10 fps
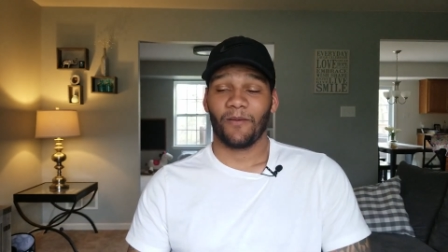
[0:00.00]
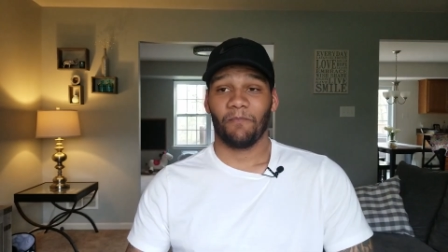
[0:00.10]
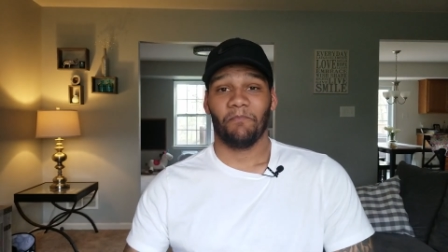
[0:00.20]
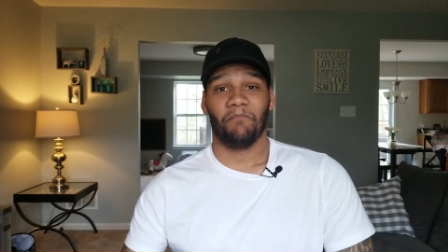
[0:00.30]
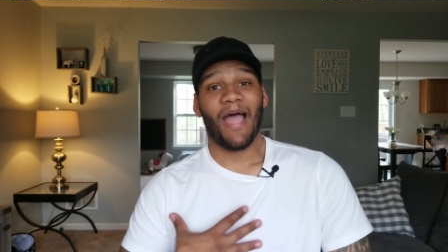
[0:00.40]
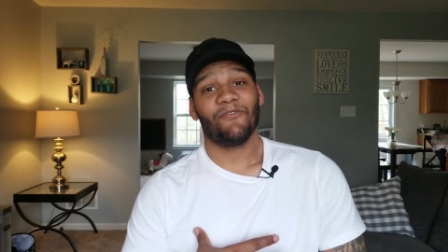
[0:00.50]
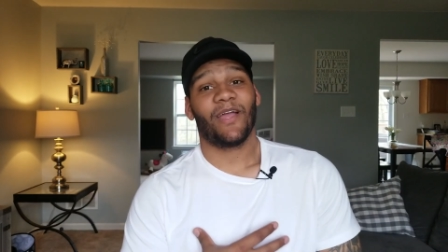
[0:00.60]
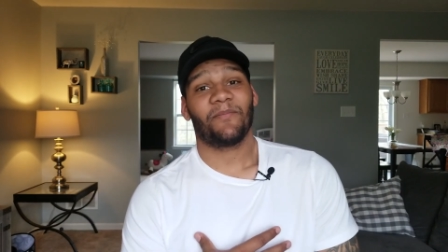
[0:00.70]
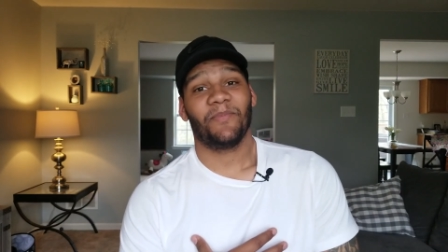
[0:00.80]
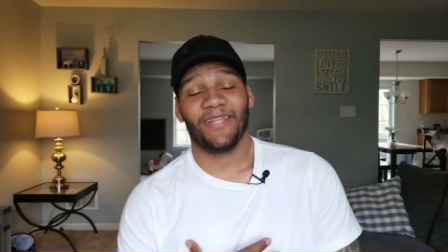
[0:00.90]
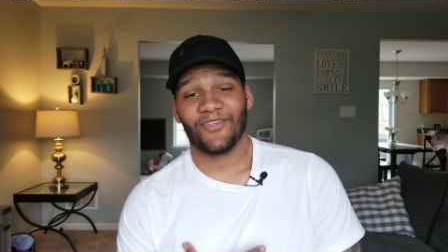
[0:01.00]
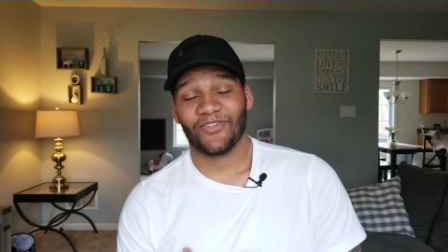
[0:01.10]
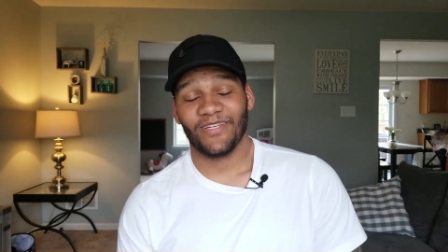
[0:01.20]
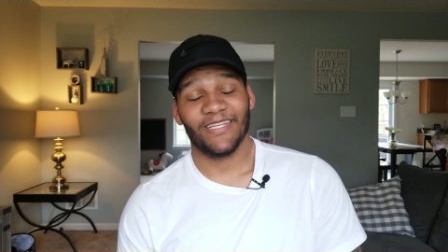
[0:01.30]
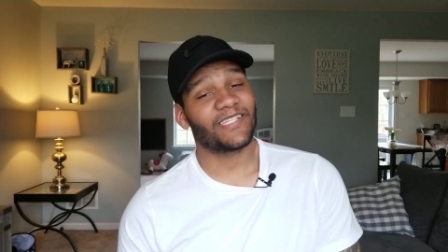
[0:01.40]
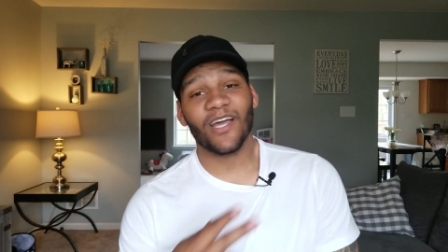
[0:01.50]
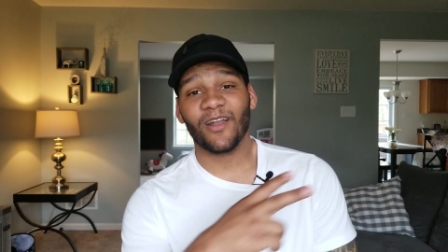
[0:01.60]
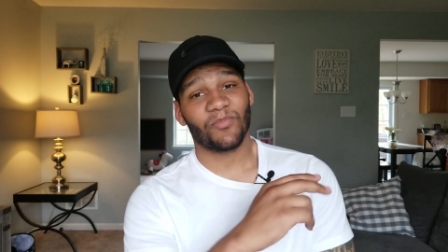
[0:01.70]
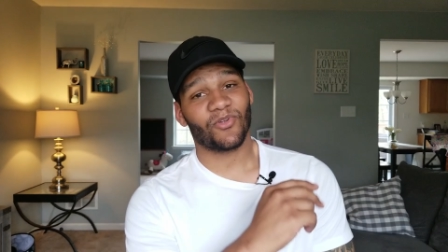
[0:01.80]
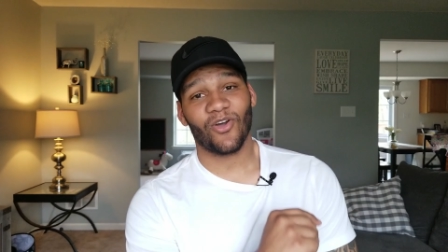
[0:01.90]
my recommendation is cut
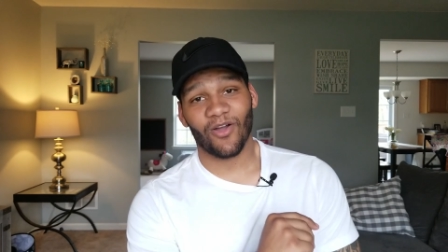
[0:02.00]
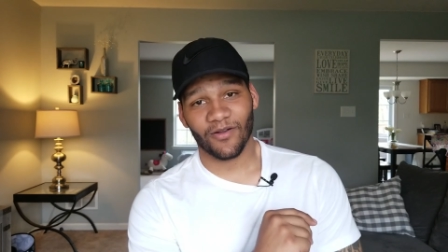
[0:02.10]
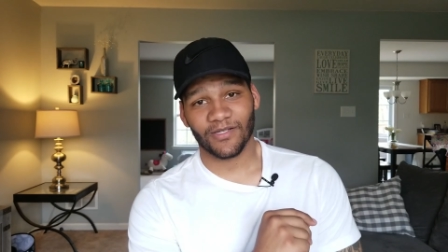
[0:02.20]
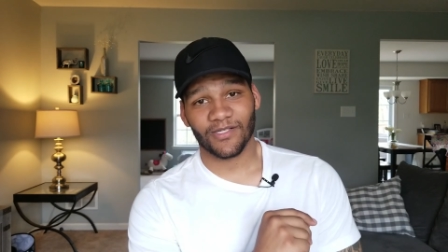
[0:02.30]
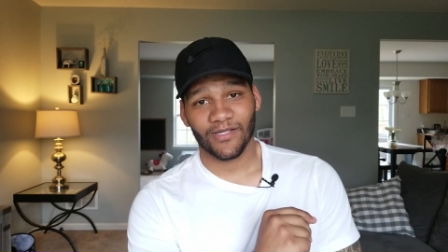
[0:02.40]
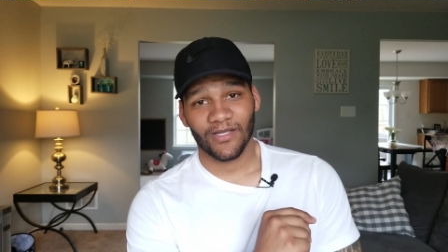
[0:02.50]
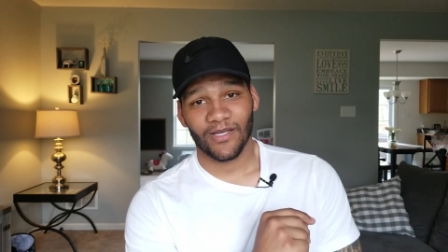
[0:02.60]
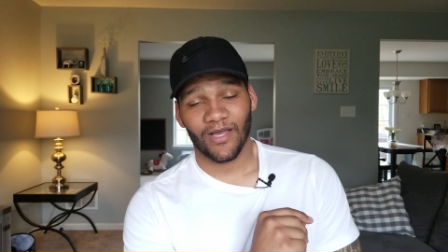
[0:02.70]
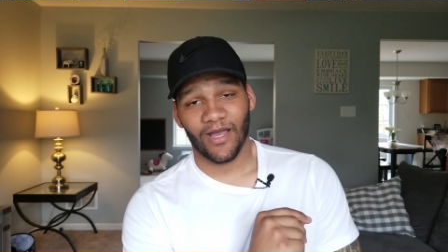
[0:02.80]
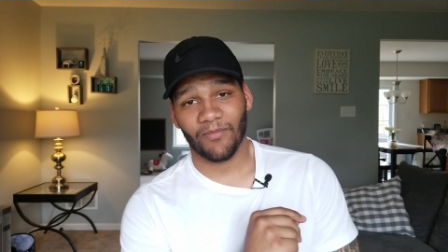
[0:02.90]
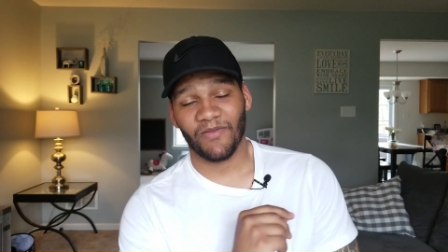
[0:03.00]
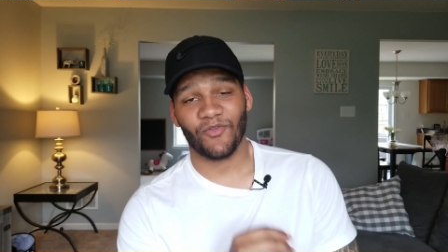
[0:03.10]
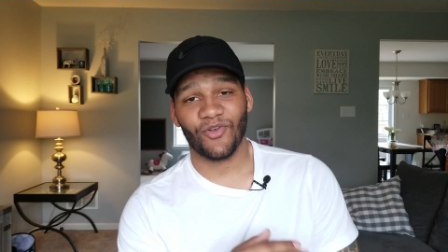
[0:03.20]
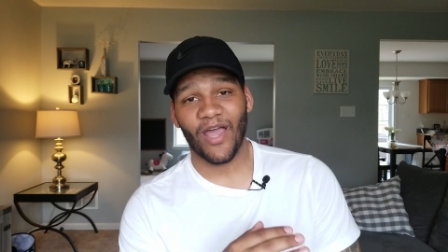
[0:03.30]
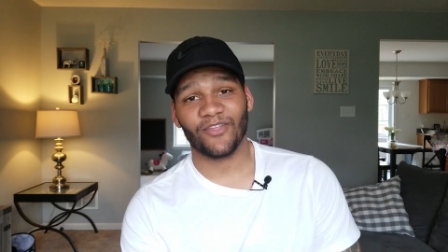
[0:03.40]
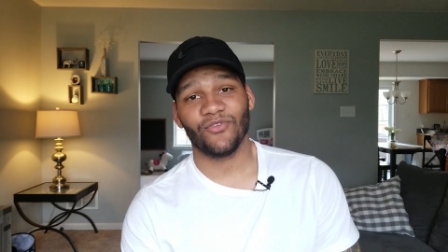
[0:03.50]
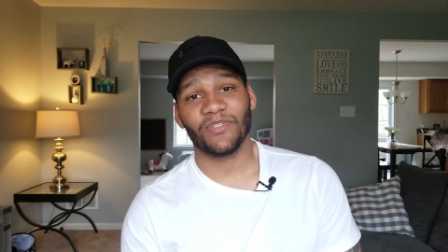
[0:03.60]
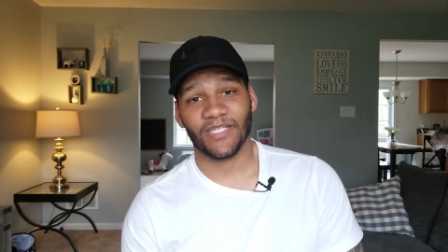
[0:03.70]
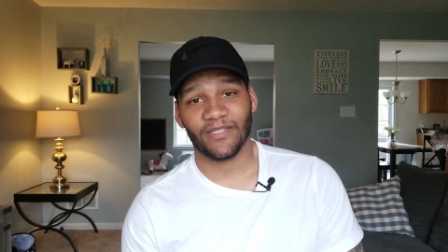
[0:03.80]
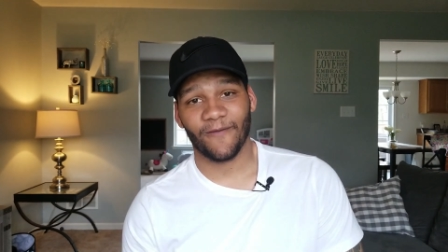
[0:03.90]
up your cards um, if you're not
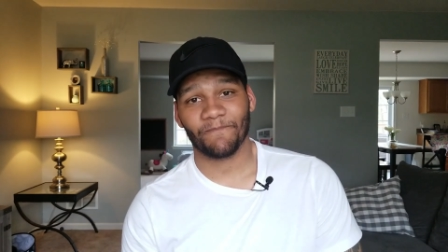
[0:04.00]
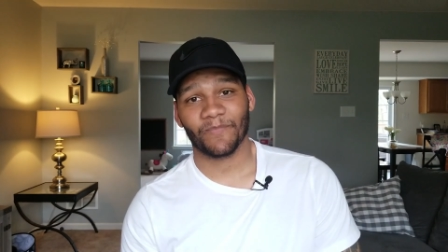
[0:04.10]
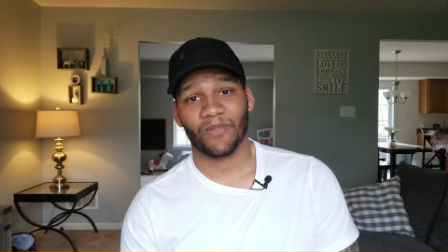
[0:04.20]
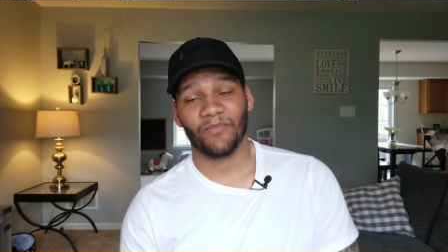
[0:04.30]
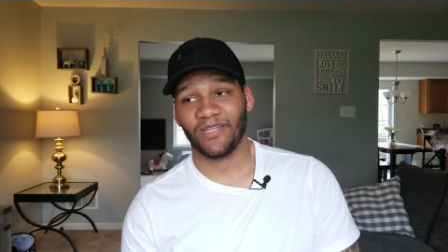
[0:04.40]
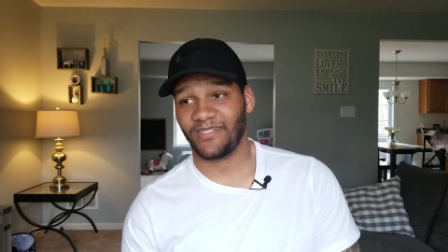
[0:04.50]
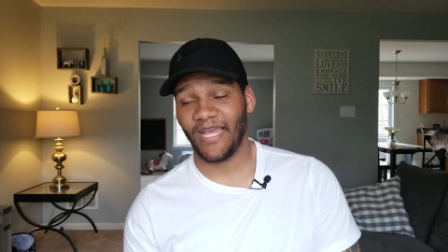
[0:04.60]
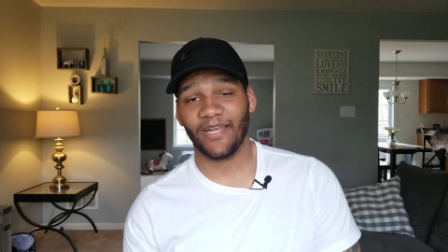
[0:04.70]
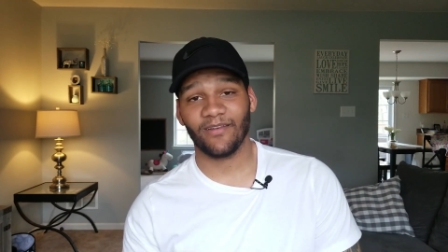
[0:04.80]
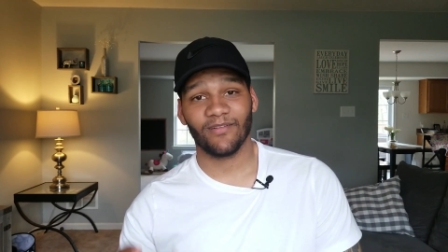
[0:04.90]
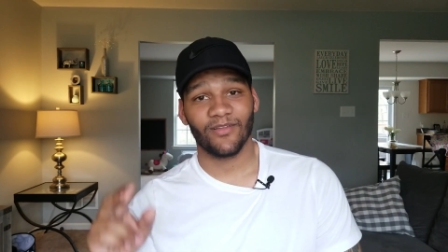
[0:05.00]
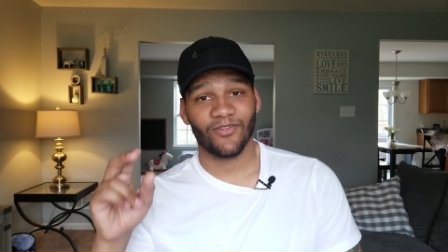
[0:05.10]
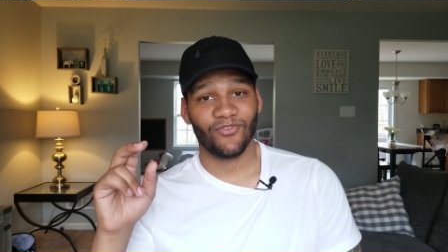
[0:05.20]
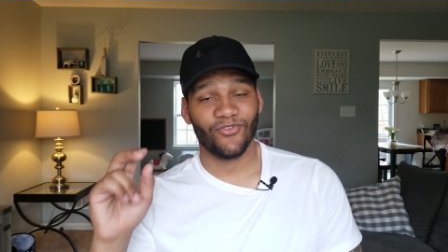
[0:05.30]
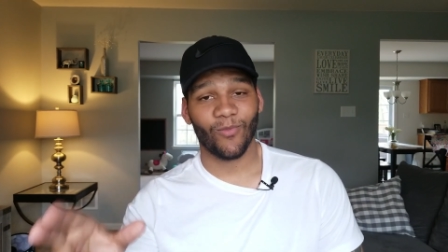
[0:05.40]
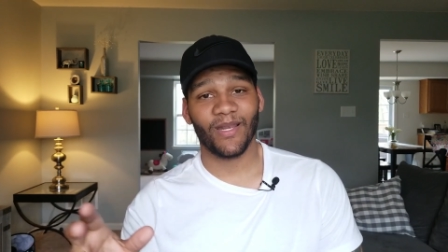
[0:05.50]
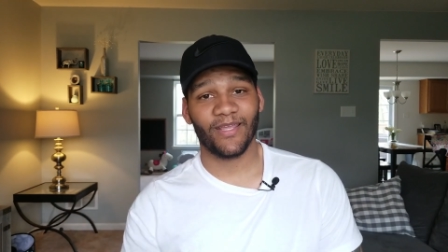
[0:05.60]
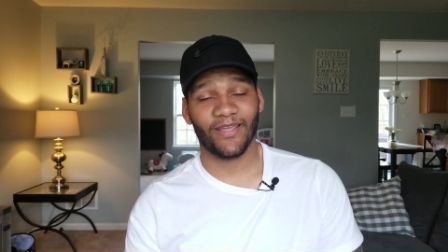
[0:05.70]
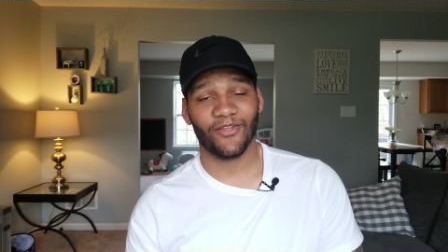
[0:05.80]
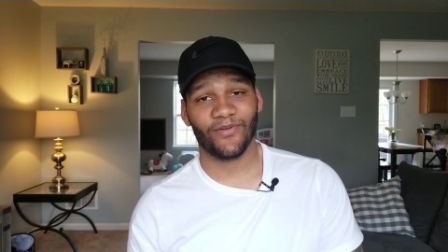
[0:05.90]
using them because then nobody
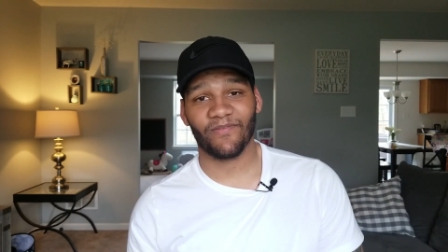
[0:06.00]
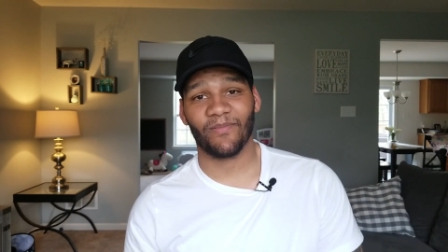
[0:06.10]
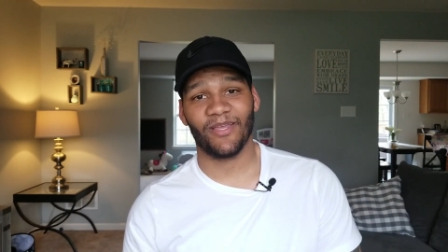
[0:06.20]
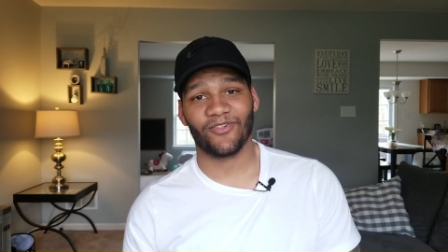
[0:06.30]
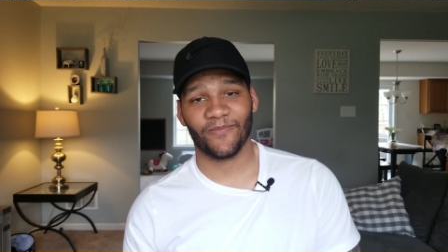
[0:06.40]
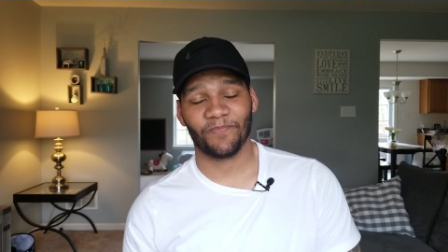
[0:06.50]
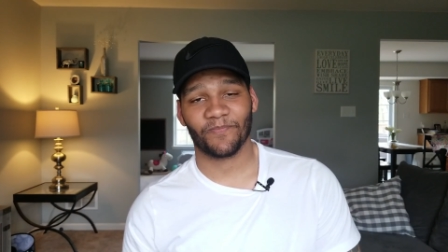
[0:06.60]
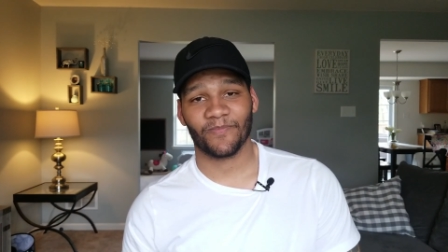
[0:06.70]
can get your information.